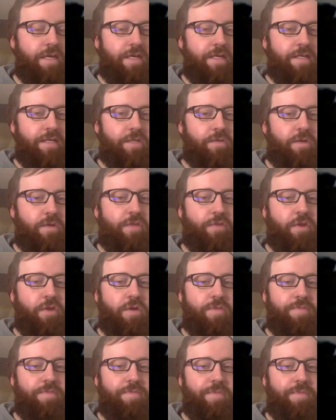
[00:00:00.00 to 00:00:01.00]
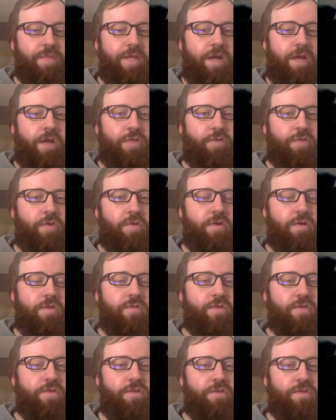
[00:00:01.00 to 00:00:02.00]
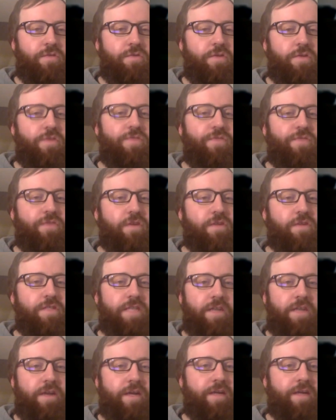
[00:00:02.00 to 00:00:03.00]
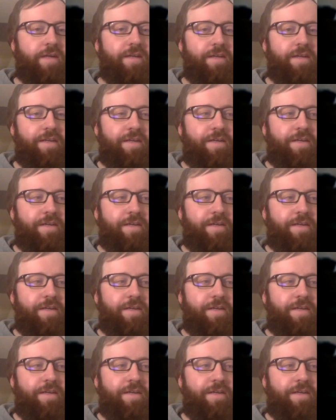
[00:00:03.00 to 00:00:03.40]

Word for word: No. So I'll throw I'll throw it over to you first, Derek.